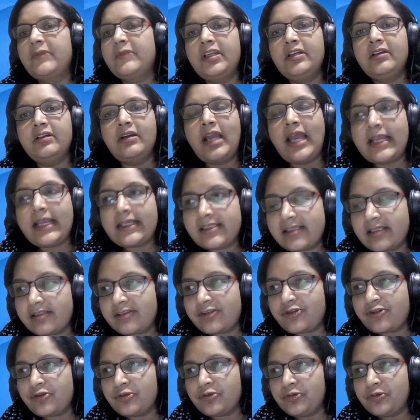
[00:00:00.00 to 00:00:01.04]

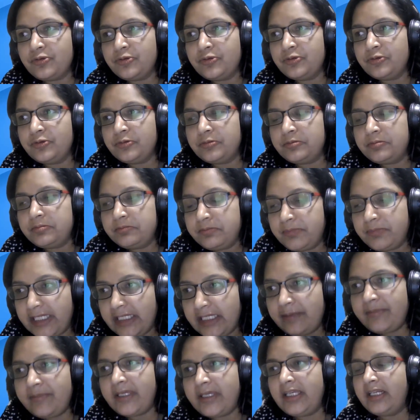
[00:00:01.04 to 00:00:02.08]
access to
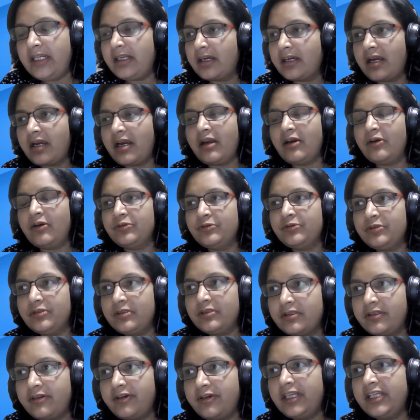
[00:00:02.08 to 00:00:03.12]
email
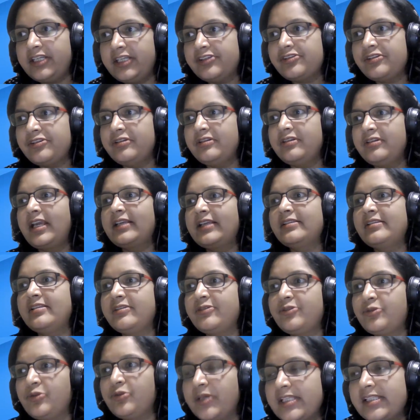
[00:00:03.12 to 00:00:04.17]
account creation,
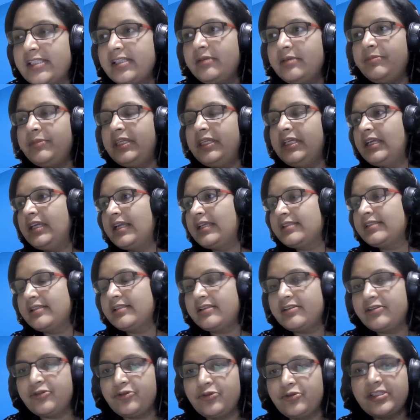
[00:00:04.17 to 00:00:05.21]
access to SAP,
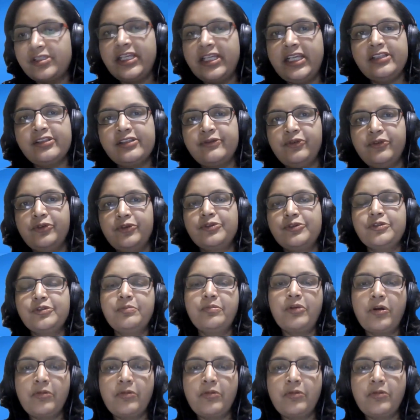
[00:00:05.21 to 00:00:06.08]
access to Salesforce.